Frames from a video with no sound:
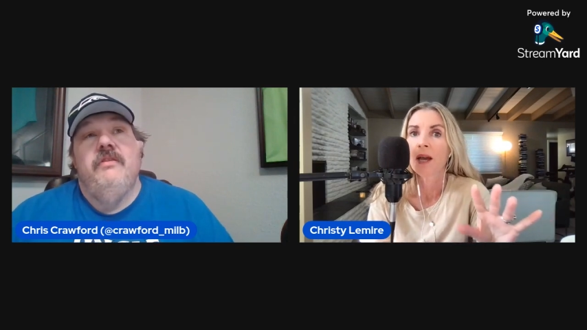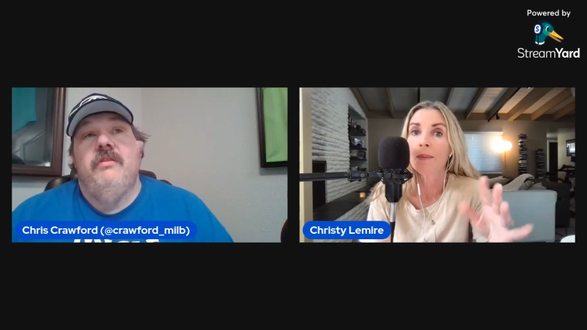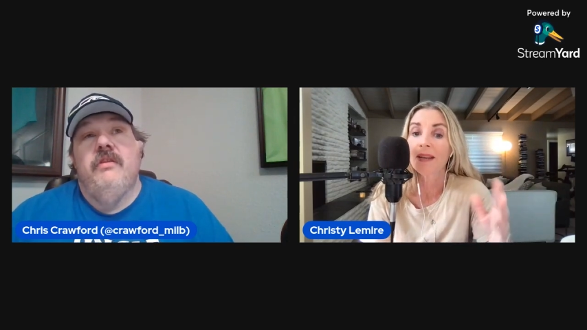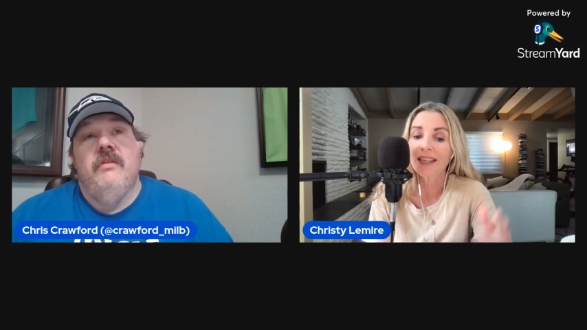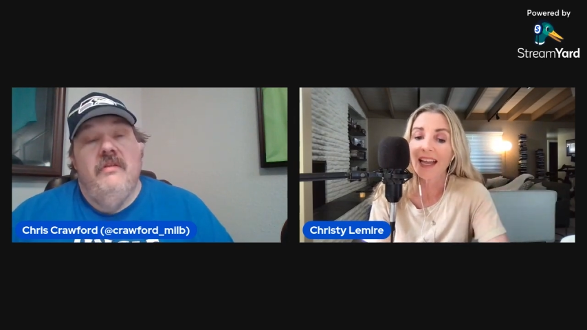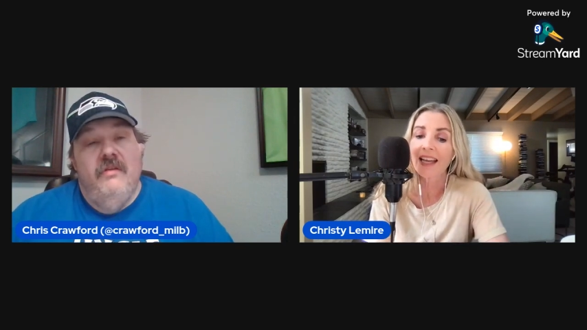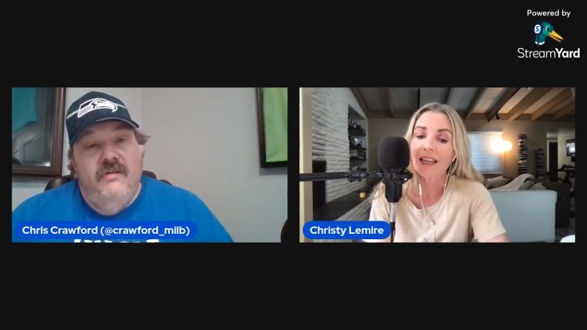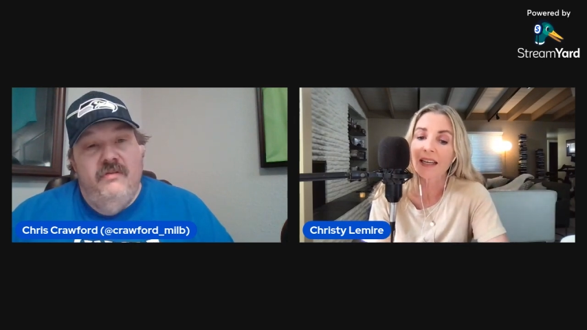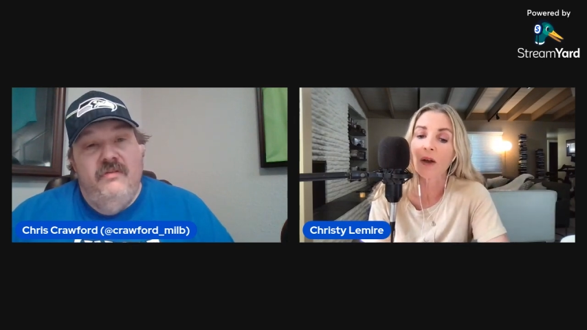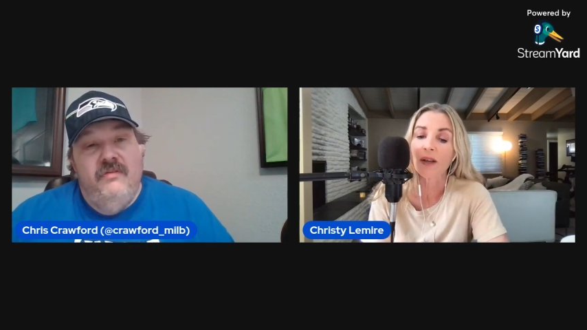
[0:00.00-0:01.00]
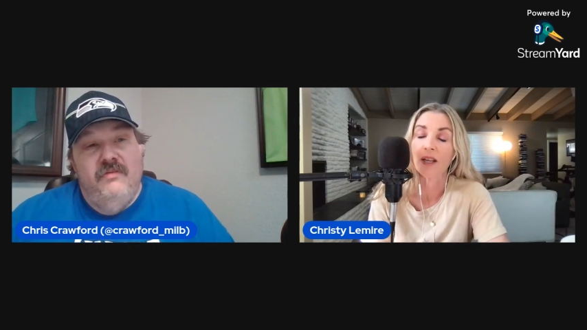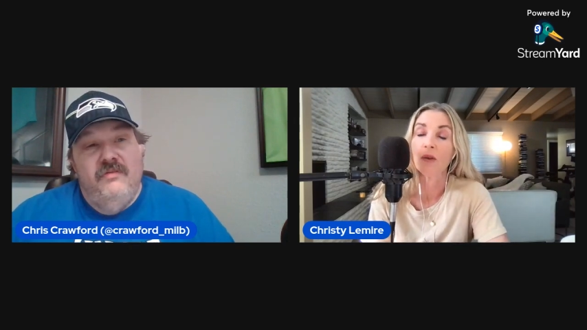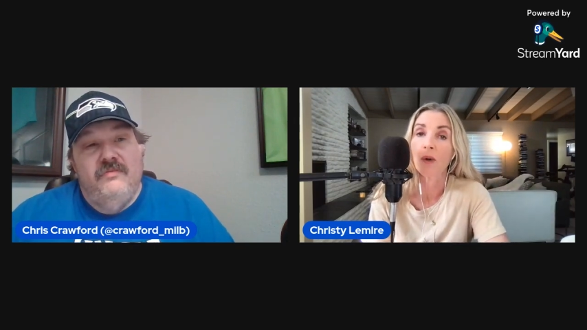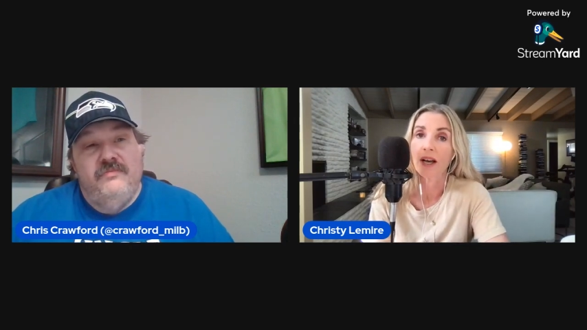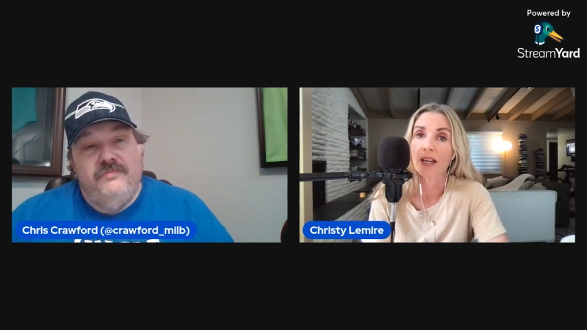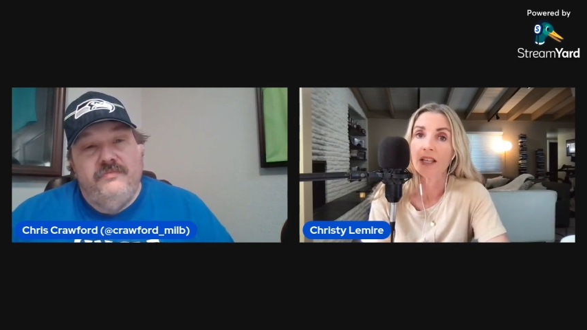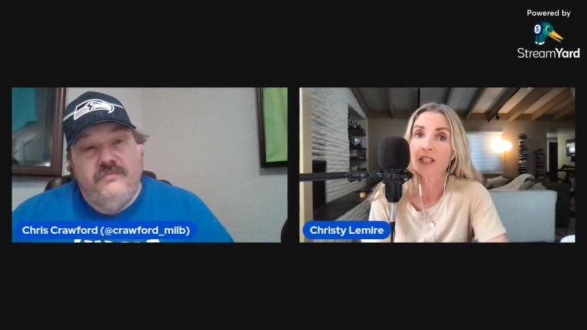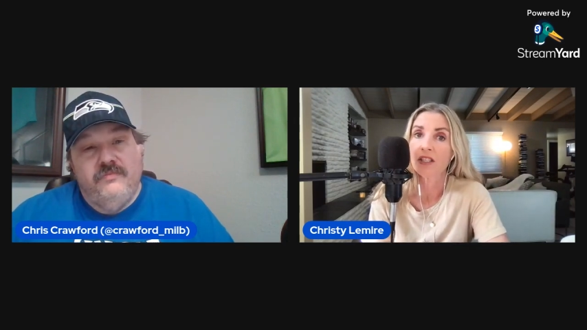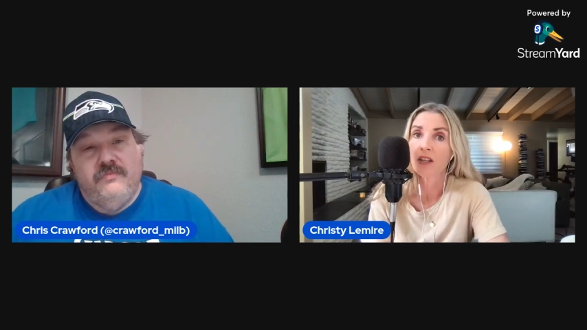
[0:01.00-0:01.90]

Speaker 1: But again, you know, it was